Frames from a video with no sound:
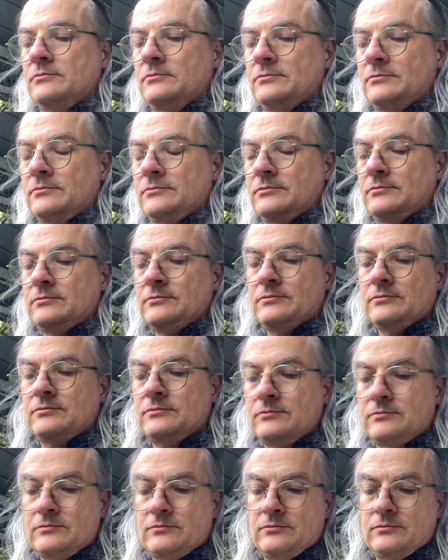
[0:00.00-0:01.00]

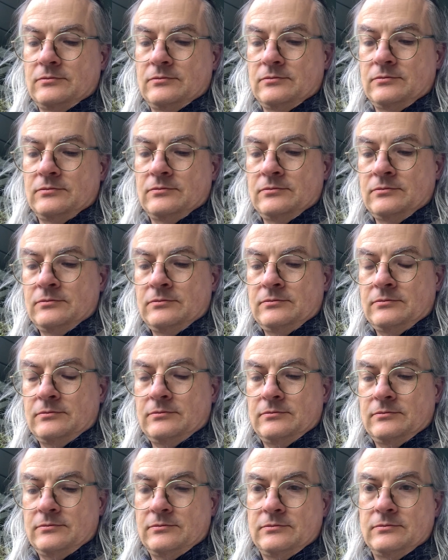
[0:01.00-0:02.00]

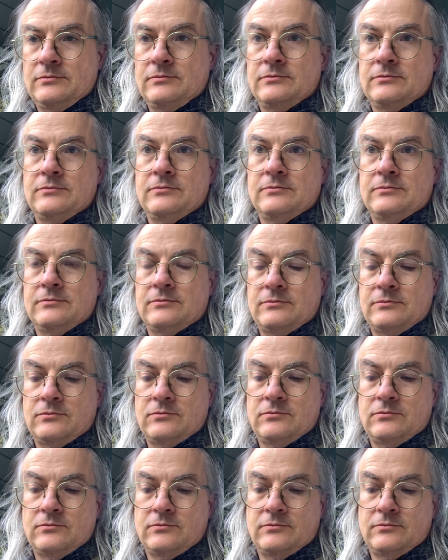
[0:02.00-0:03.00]

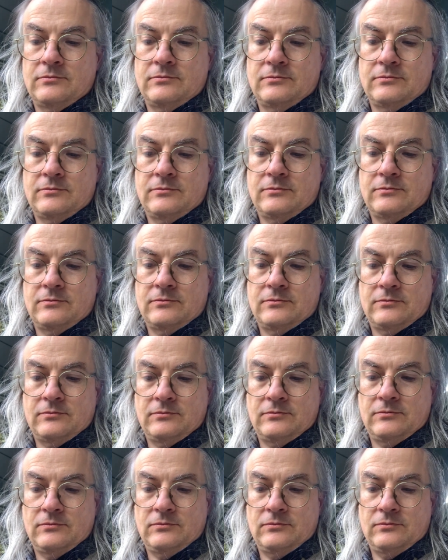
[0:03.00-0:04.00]

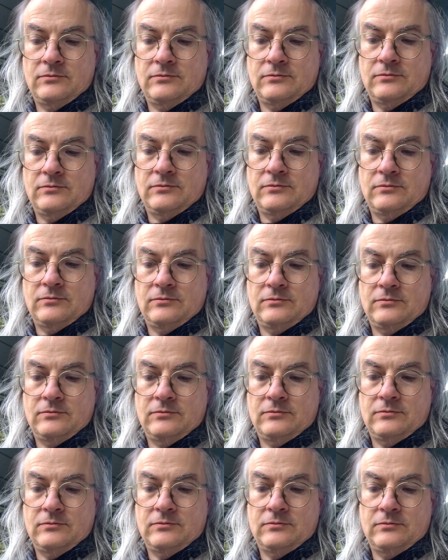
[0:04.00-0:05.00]

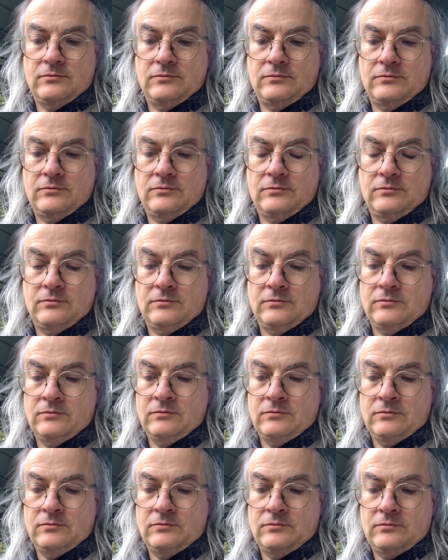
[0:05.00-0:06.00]

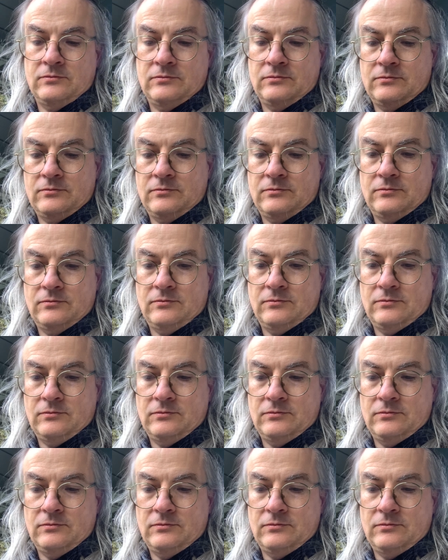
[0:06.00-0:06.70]
Nothing is said.